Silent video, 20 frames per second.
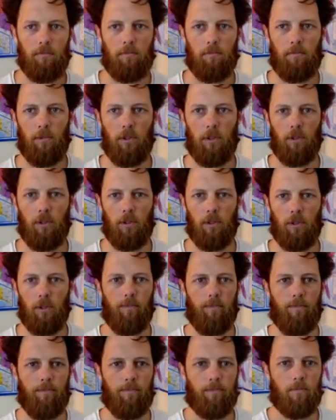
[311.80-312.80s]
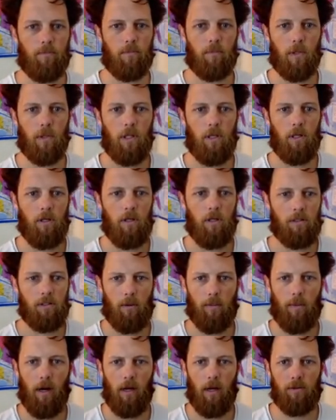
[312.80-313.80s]
Boom. So our
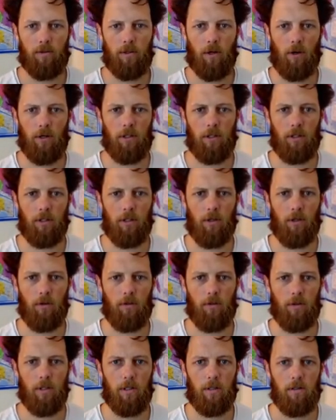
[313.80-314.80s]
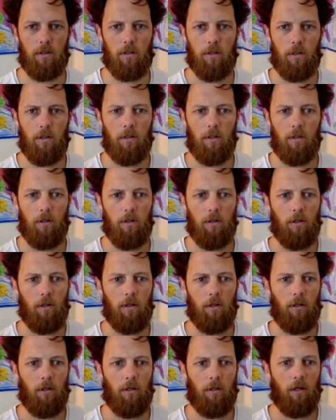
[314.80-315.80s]
model is already loaded. I
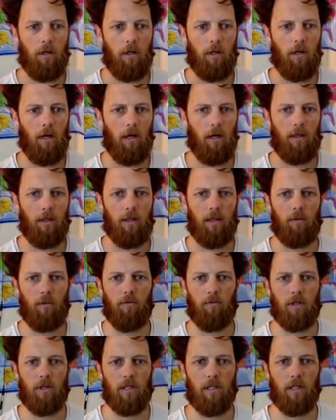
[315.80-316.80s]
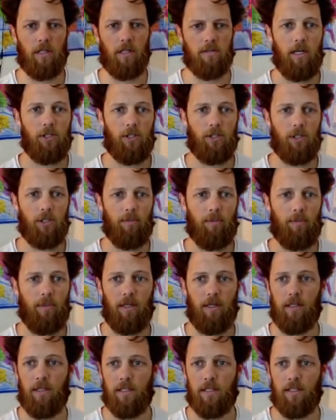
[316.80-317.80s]
think whenever we click listen for birds, and it should be
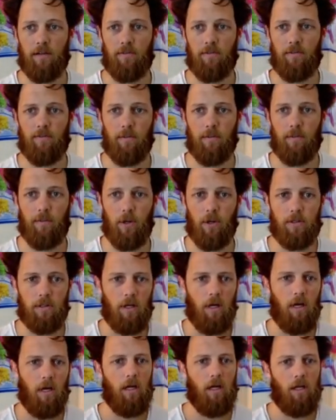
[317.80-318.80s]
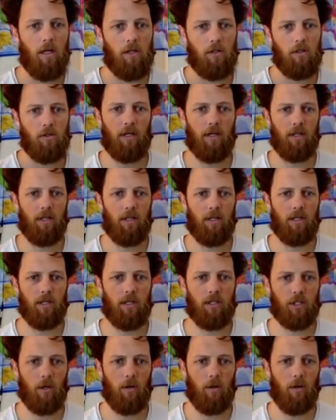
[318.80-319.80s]
listening for birds. This would be a good thing to
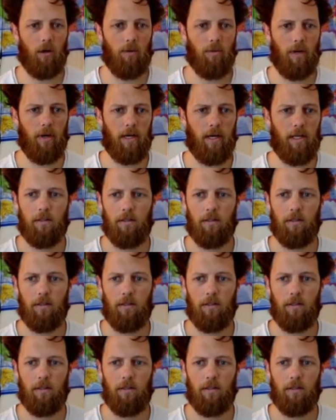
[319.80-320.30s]
show already.